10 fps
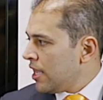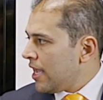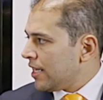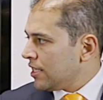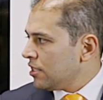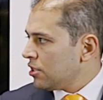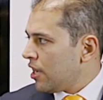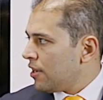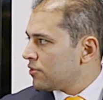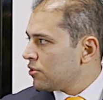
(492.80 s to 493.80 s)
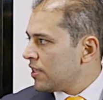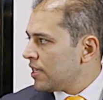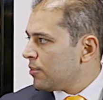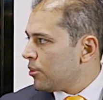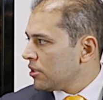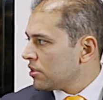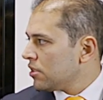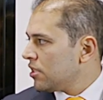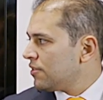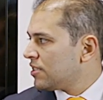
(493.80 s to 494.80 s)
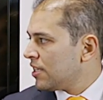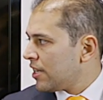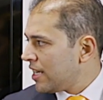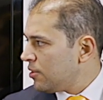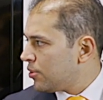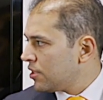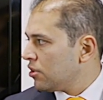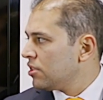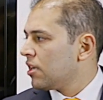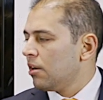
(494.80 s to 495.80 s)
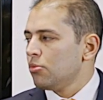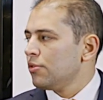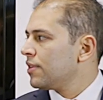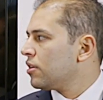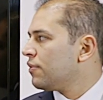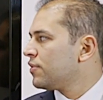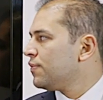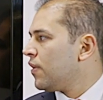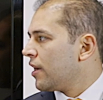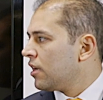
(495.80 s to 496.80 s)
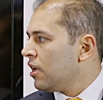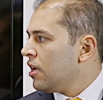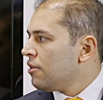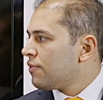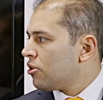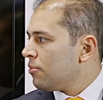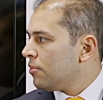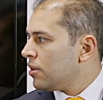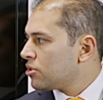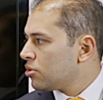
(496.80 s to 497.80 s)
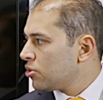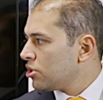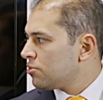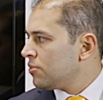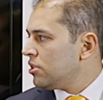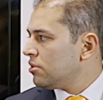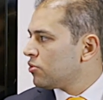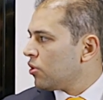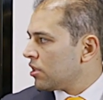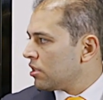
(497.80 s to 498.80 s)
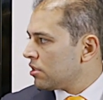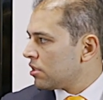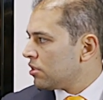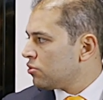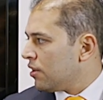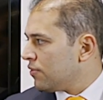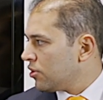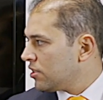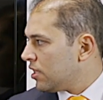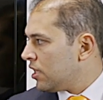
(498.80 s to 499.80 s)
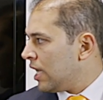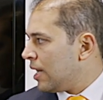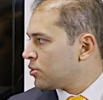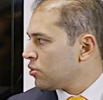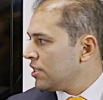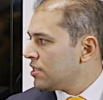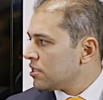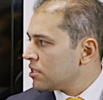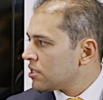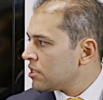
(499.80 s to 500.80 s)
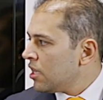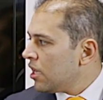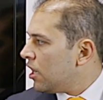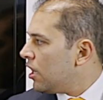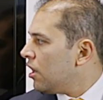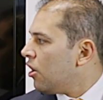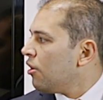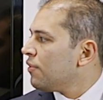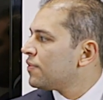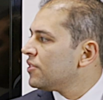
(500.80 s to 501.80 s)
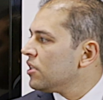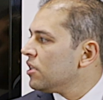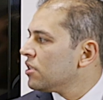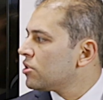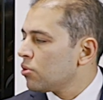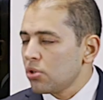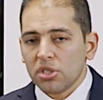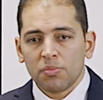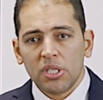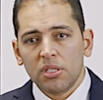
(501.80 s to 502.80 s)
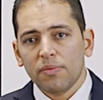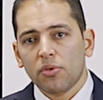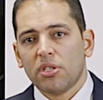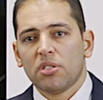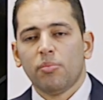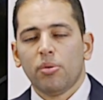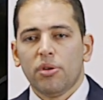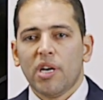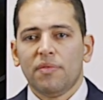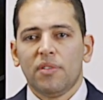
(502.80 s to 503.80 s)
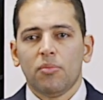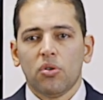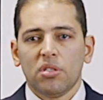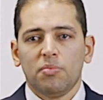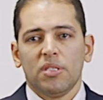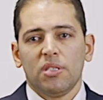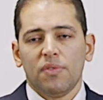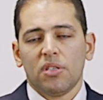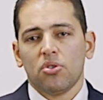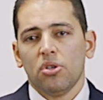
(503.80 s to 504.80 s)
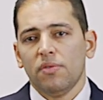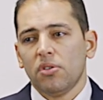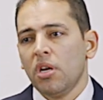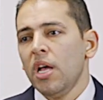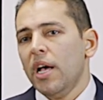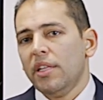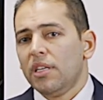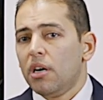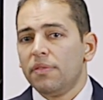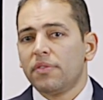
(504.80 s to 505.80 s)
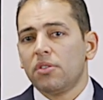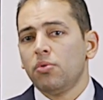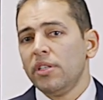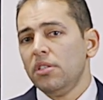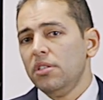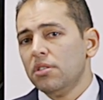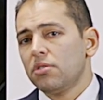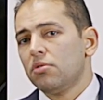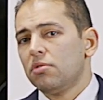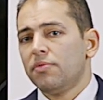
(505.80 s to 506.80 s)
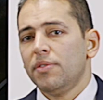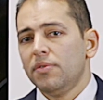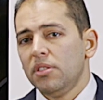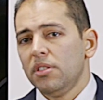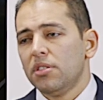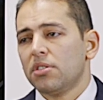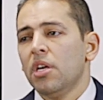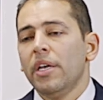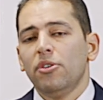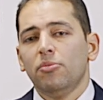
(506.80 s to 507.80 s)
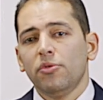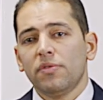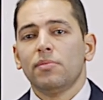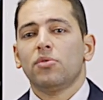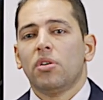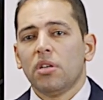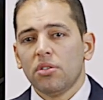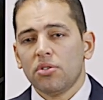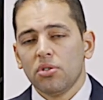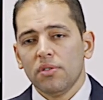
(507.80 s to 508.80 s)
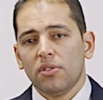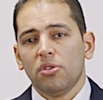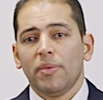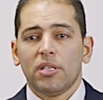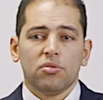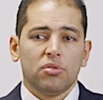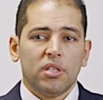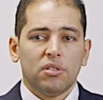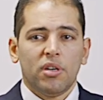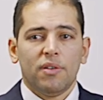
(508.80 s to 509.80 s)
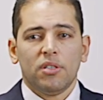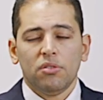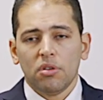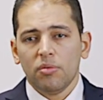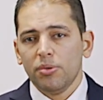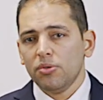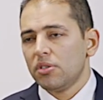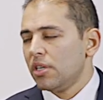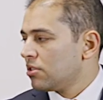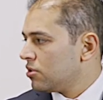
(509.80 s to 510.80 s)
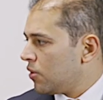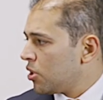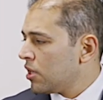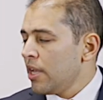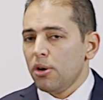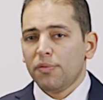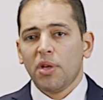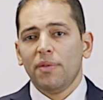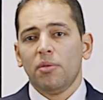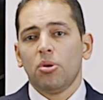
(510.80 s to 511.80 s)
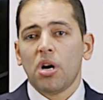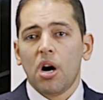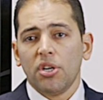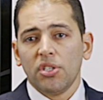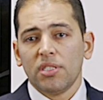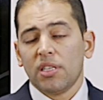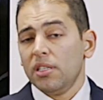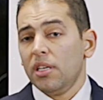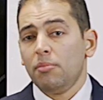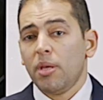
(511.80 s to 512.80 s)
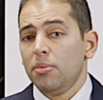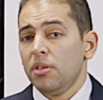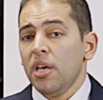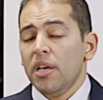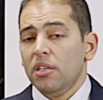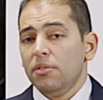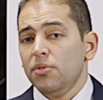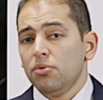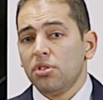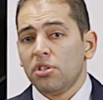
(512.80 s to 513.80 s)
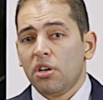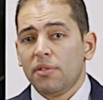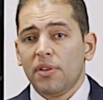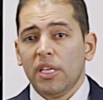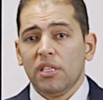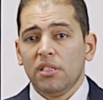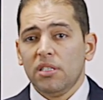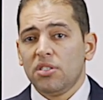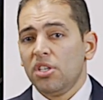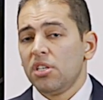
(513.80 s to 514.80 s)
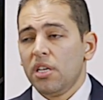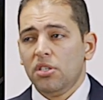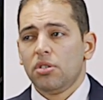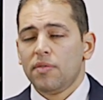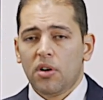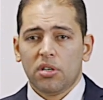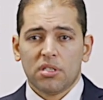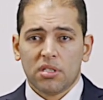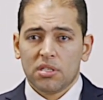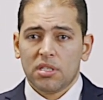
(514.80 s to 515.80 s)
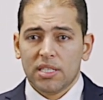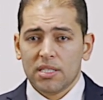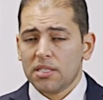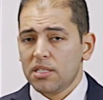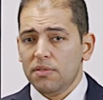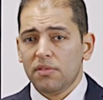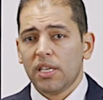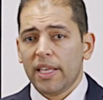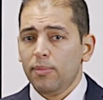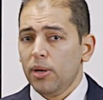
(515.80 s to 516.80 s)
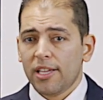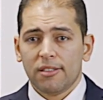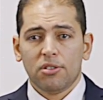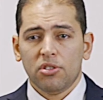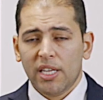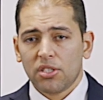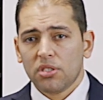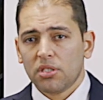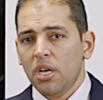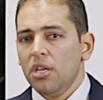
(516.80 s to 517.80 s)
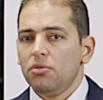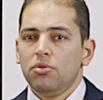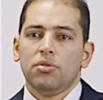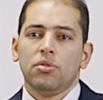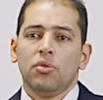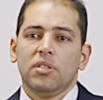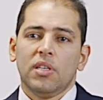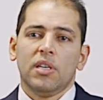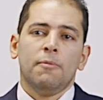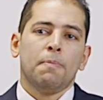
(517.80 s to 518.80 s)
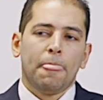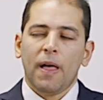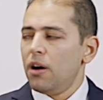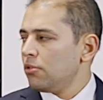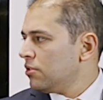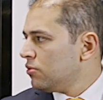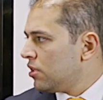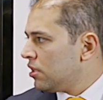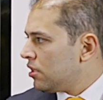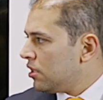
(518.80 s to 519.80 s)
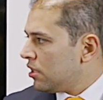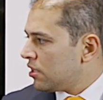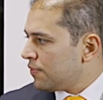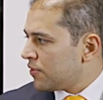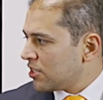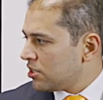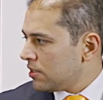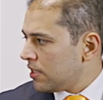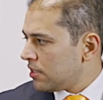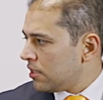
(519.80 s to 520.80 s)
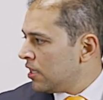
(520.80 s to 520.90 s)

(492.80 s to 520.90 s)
And here you have to think about, is there any periodical moving of the file from storage medium to another to avoid obsolescence of the storage medium. For example, you have them on a specific server, and then after 20 years or 15 years, you move them to another server, you make sure that you have a new computer, and so on. Or if you have them on a hard disk, and then maybe in the future you are afraid that this generation of hard disk doesn't exist, even the cabling and the connections, so you think how you will refresh the data.